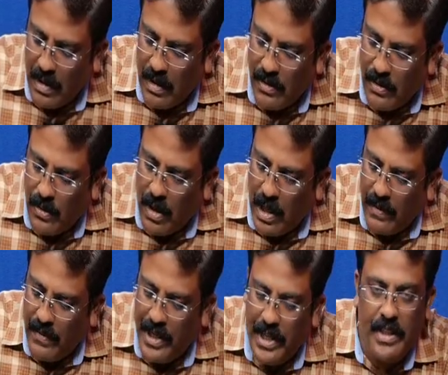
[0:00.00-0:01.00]
So our
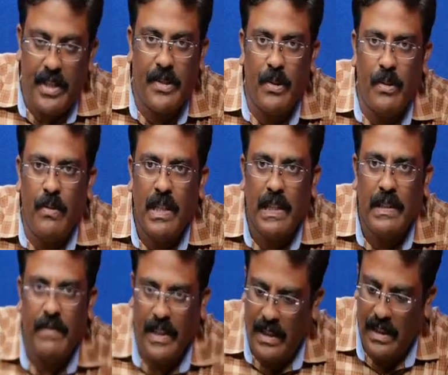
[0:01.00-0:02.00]
vertices to
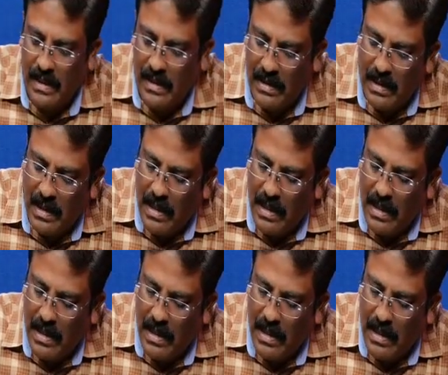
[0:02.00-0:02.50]
vertices.